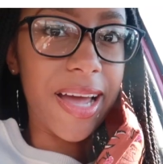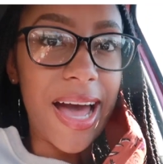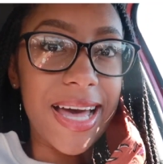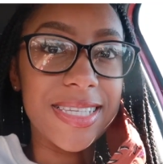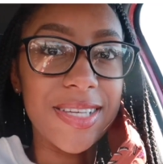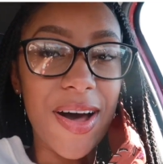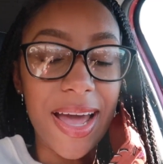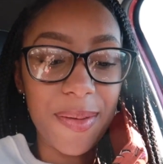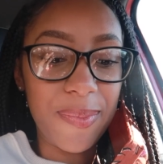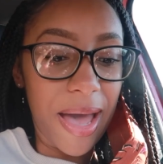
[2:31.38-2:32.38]
right guys, so
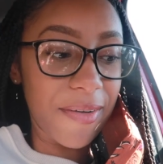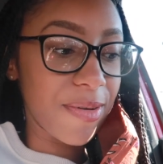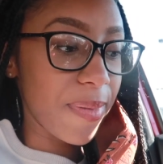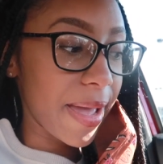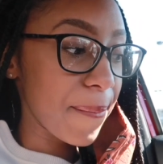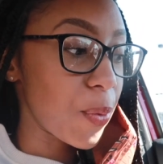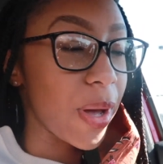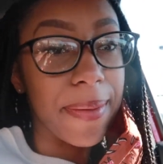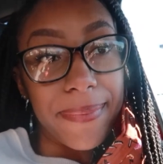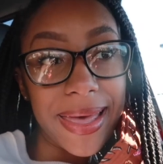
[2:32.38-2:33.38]
I am back from my
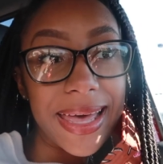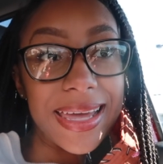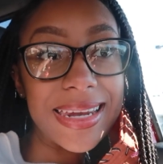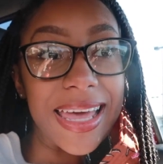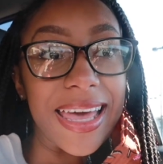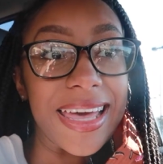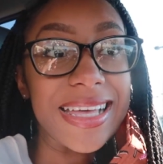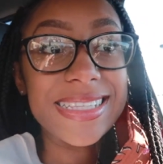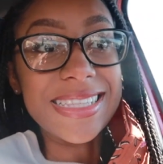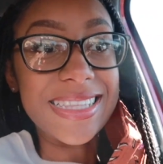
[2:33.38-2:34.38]
appointment.
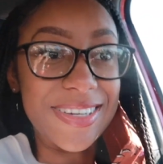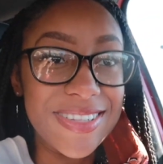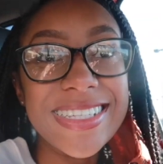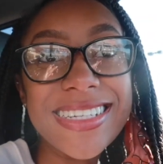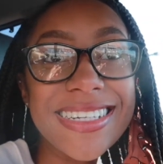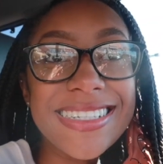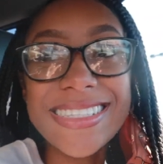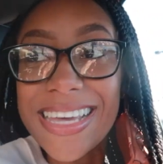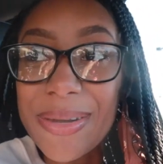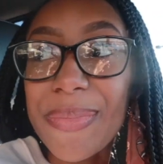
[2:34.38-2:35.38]
It literally took
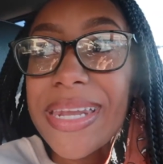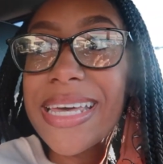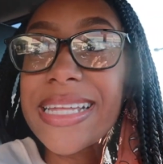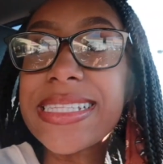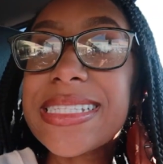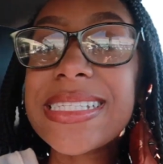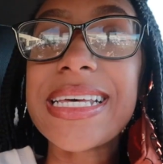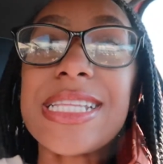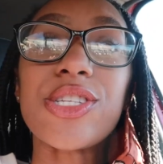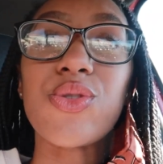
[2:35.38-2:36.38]
10 minutes. It's